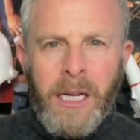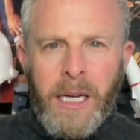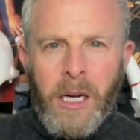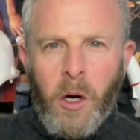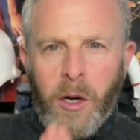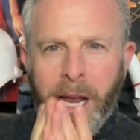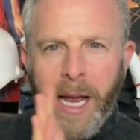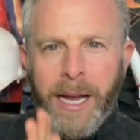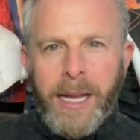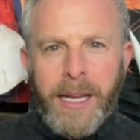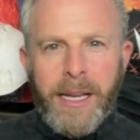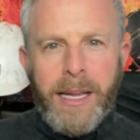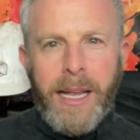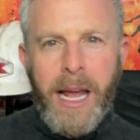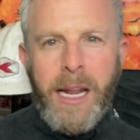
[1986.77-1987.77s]
Okay,
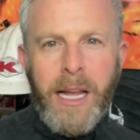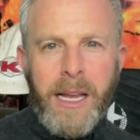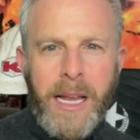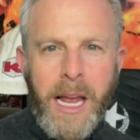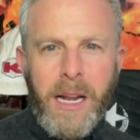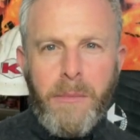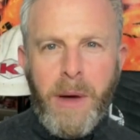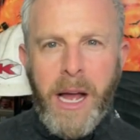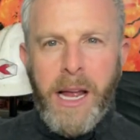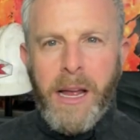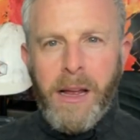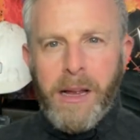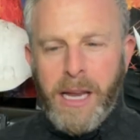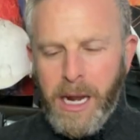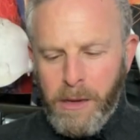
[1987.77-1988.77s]
getting
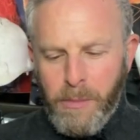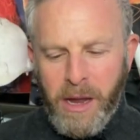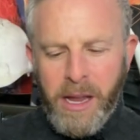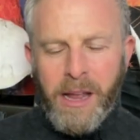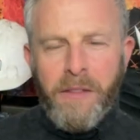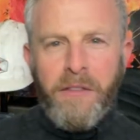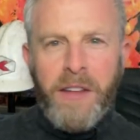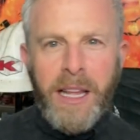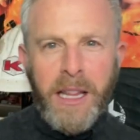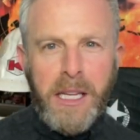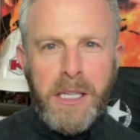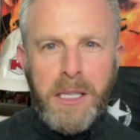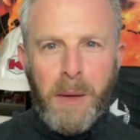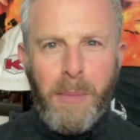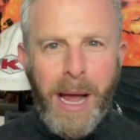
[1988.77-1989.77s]
my
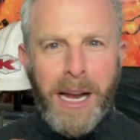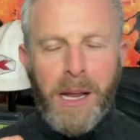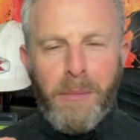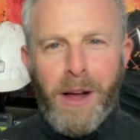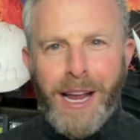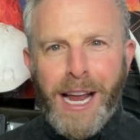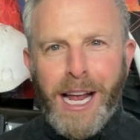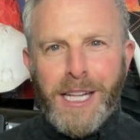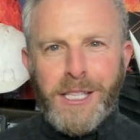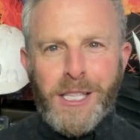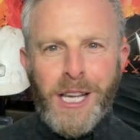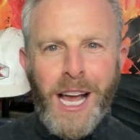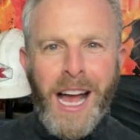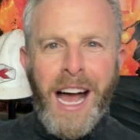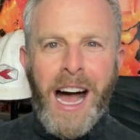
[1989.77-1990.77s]
feelings back in my hands.